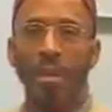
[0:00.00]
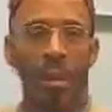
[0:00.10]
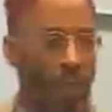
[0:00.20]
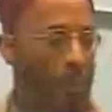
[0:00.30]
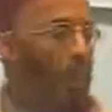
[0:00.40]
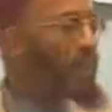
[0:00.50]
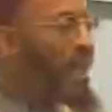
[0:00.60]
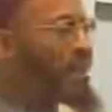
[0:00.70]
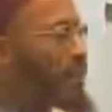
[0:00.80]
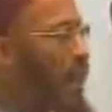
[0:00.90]
One of the people
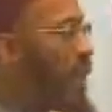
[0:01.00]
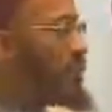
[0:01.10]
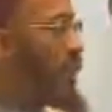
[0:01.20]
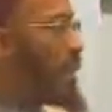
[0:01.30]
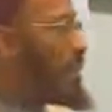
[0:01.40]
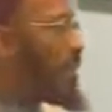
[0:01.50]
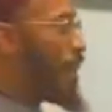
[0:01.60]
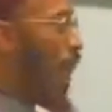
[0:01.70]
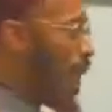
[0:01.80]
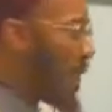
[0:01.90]
that served him
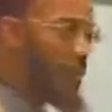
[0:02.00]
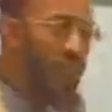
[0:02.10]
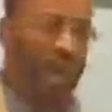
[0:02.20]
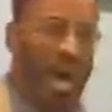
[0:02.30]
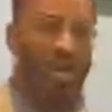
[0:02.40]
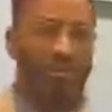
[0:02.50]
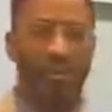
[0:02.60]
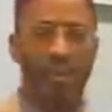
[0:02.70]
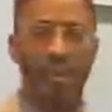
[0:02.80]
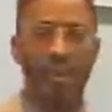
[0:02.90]
all of his life,